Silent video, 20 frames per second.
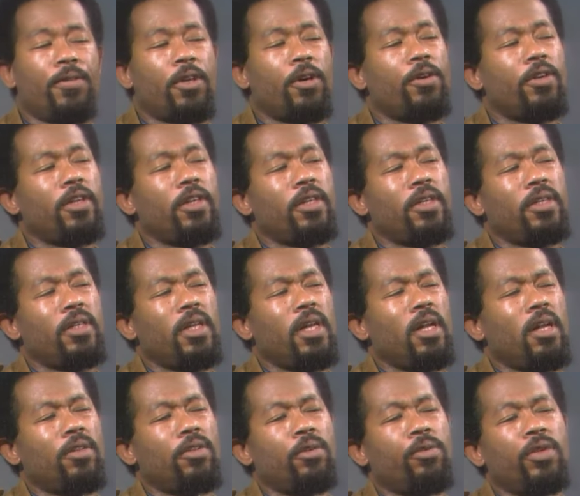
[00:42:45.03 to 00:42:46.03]
turning
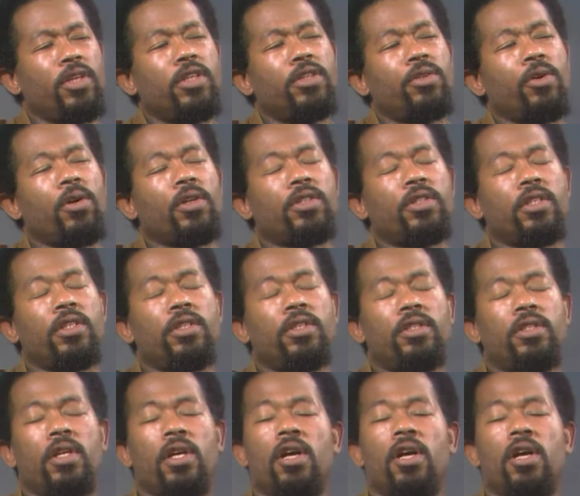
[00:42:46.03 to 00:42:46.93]
the resources